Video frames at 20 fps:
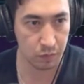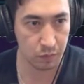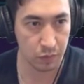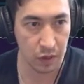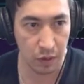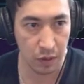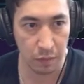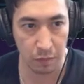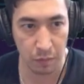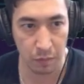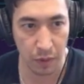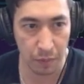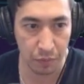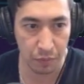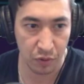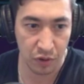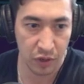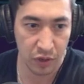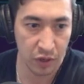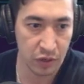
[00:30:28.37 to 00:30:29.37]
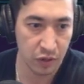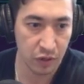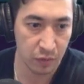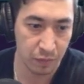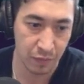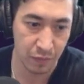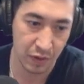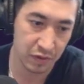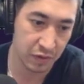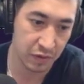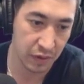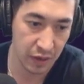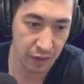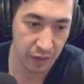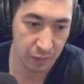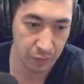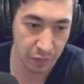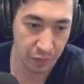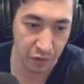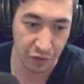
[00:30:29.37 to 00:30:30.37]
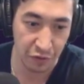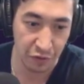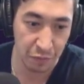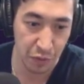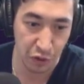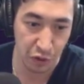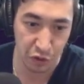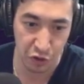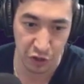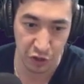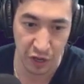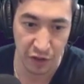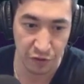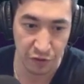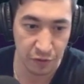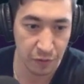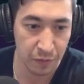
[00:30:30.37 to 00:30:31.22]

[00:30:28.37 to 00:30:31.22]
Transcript: Yep, I put it in. I said, hey, this is bullish, guys.